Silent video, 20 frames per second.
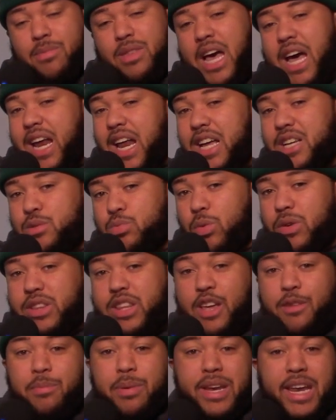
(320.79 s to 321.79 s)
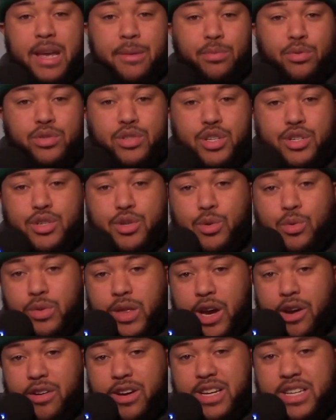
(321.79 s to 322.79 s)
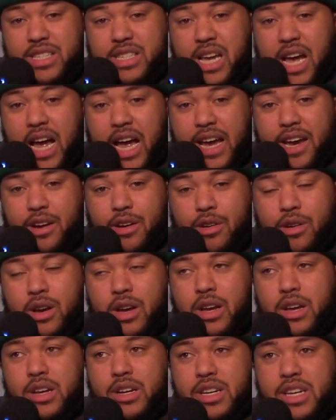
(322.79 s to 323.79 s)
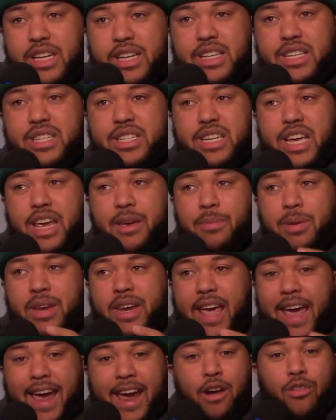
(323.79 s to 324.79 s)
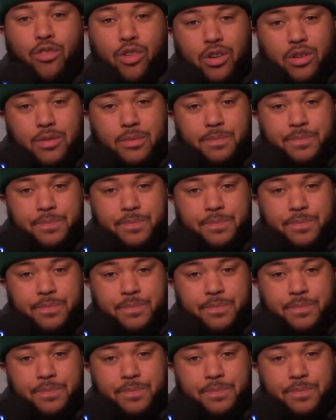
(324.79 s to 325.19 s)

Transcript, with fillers: That has what they've been able to do their entire Nick Saban era.